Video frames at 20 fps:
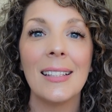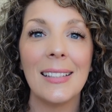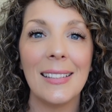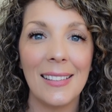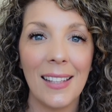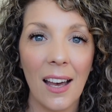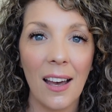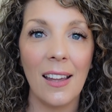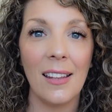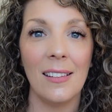
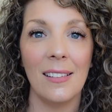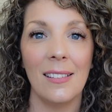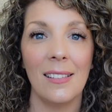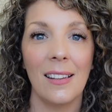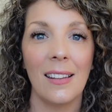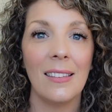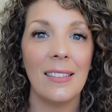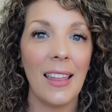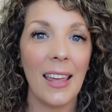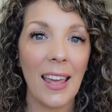Done.
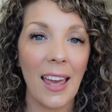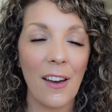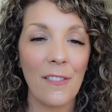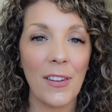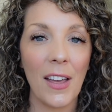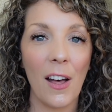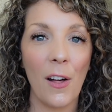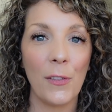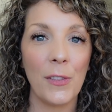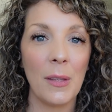They have a
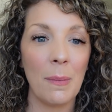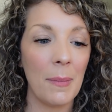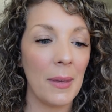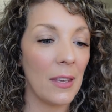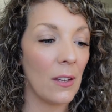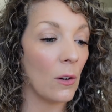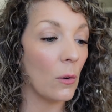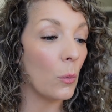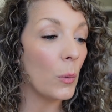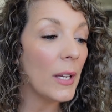healthy meal.